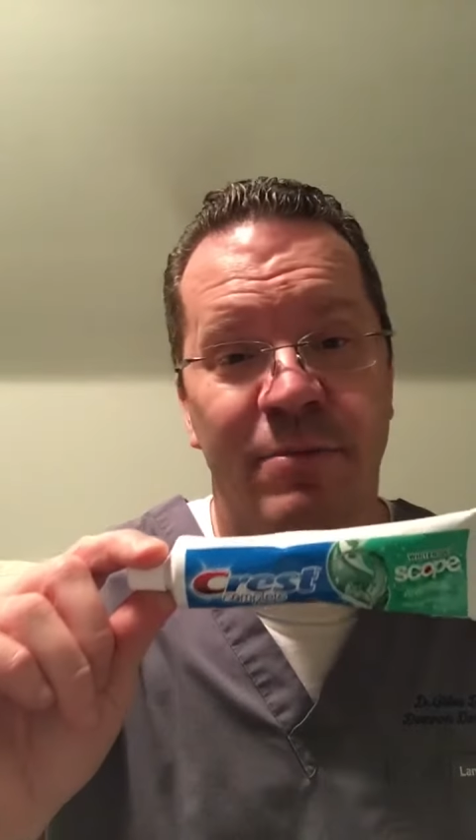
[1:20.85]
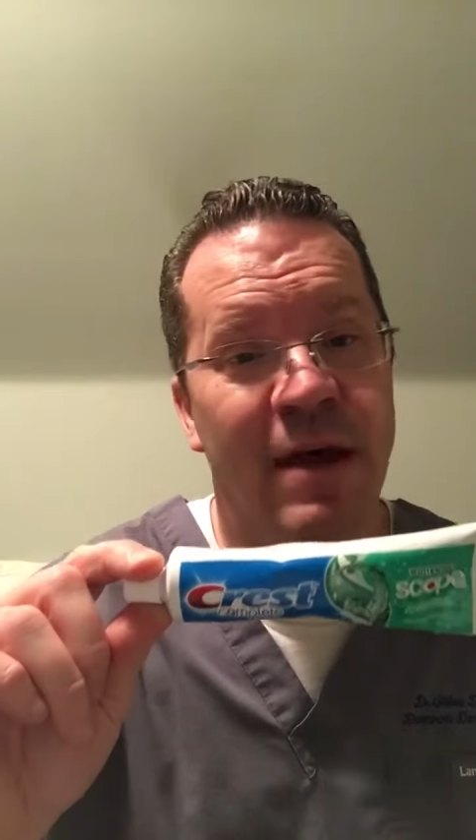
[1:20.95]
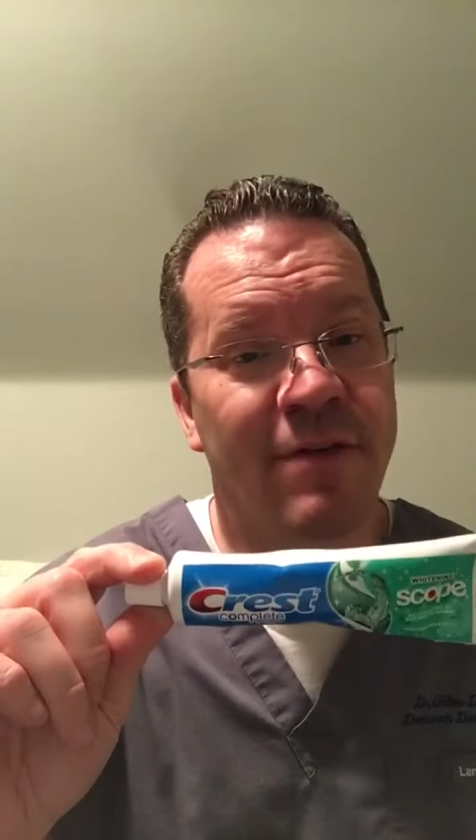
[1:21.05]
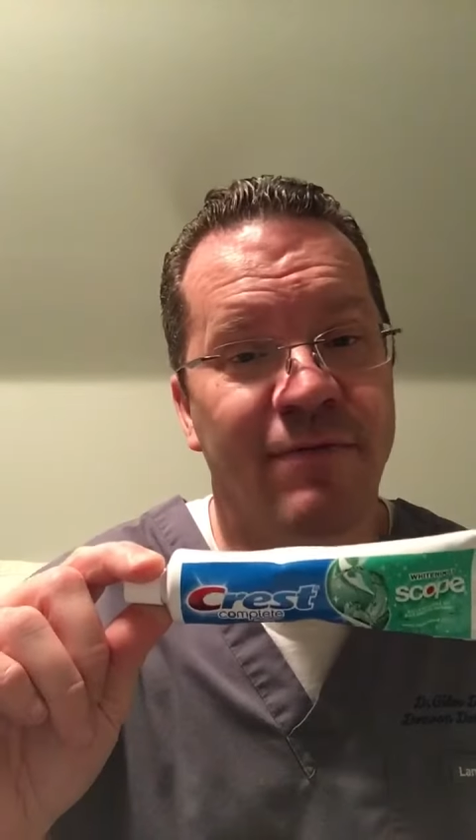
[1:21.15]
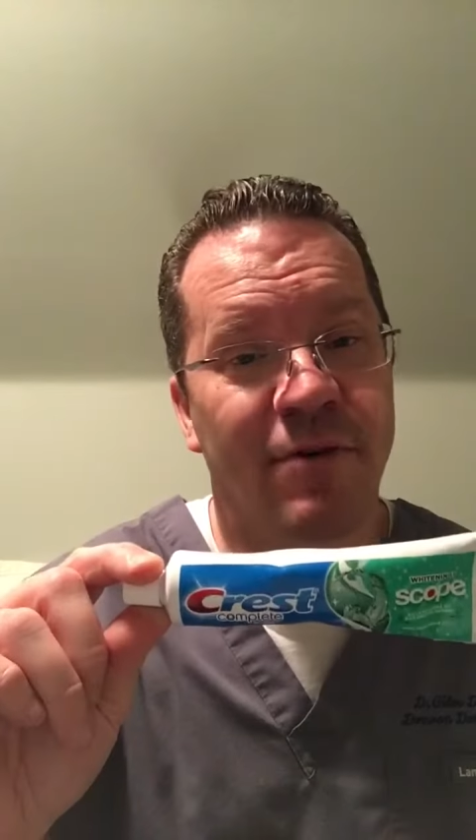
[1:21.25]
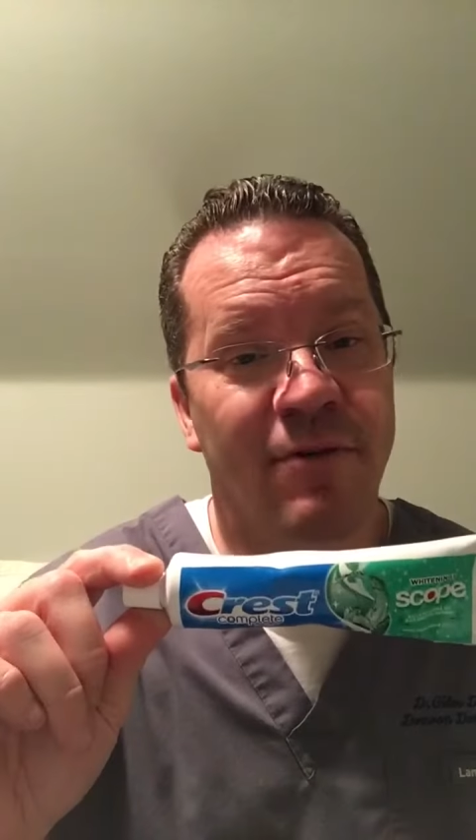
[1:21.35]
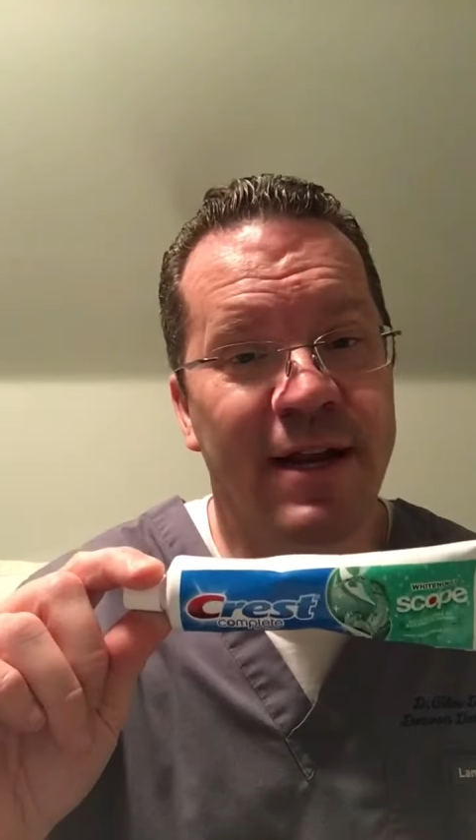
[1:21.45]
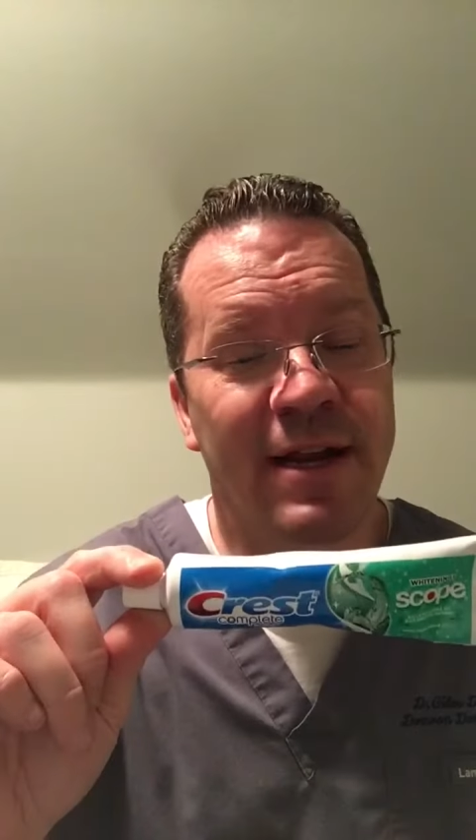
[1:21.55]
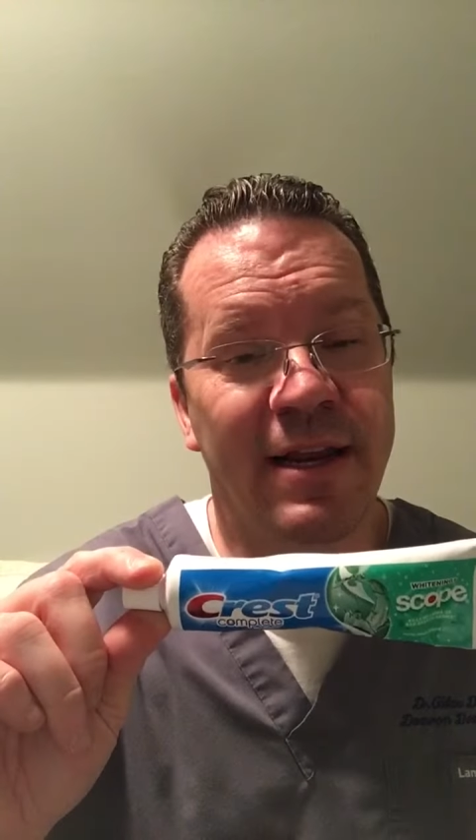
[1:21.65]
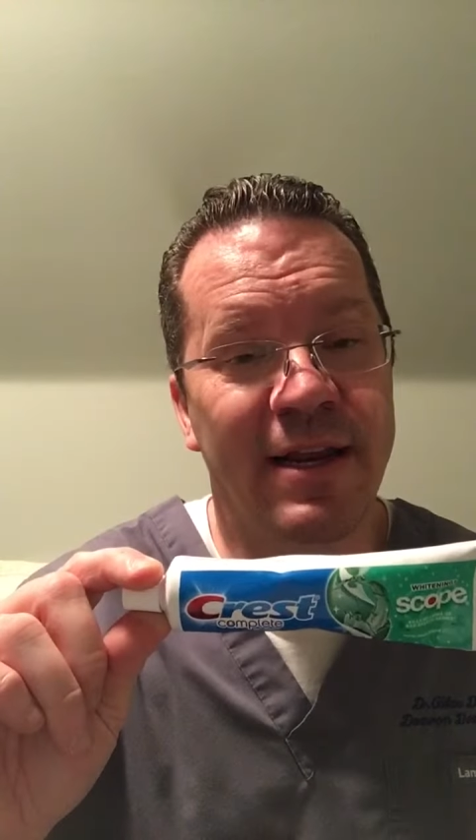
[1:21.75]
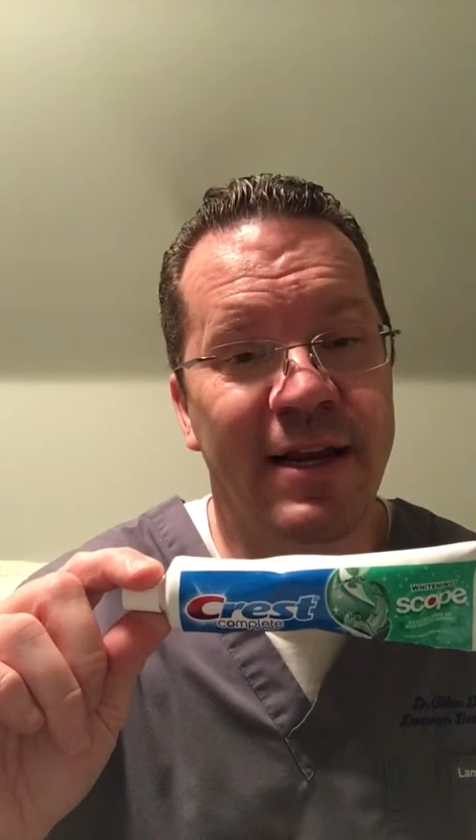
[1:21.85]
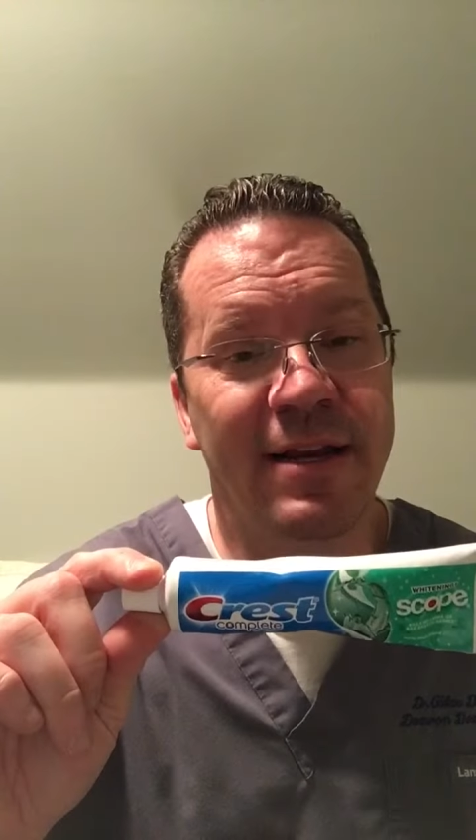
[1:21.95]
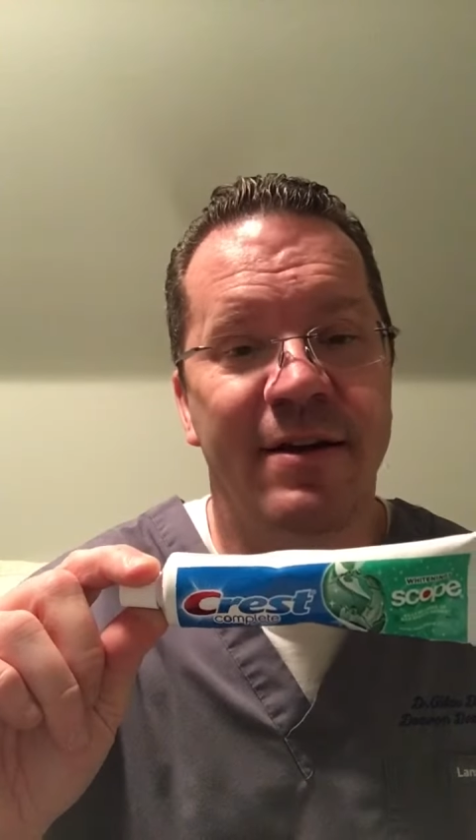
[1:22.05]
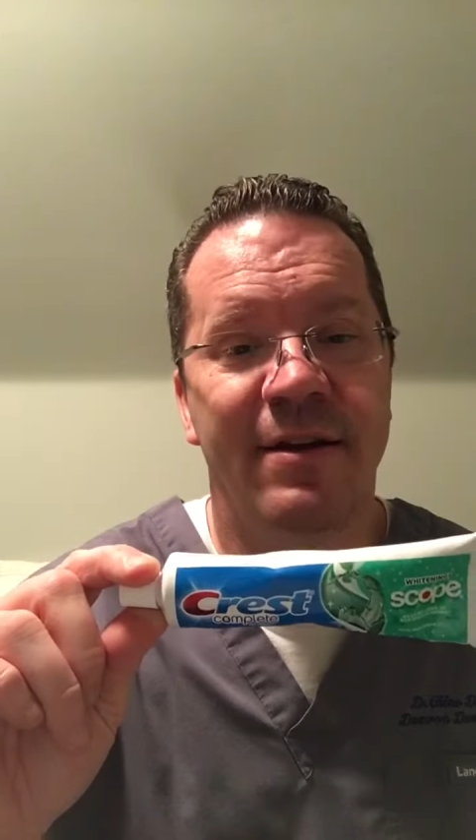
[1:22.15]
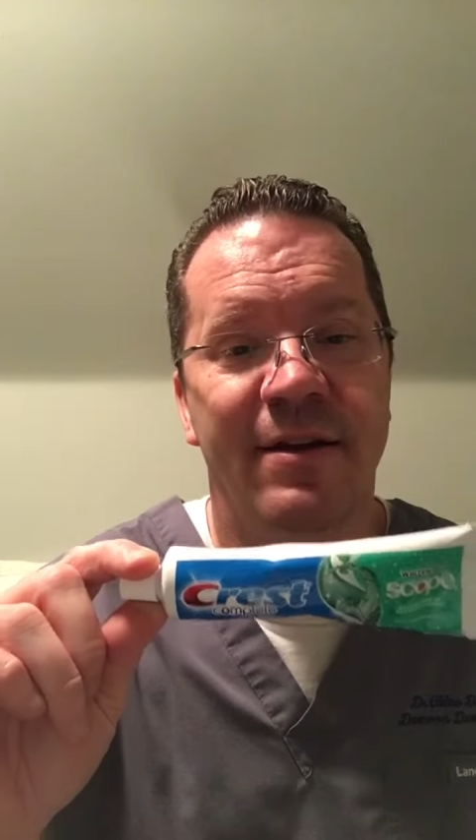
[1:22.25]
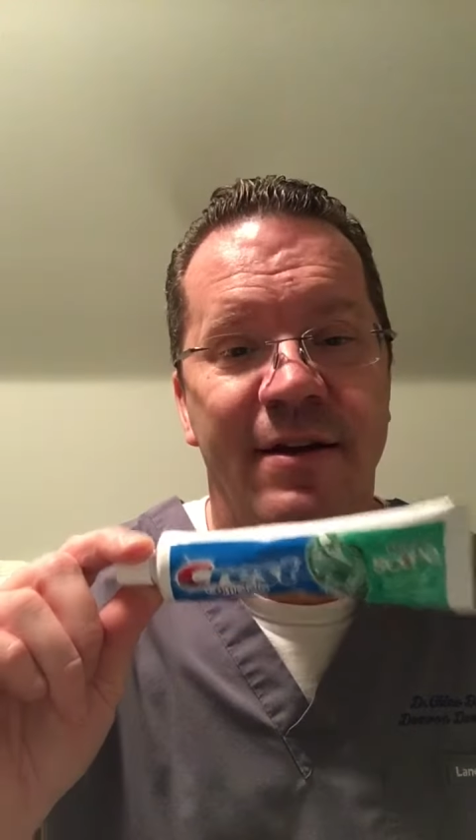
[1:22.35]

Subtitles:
your mouth feel really clean.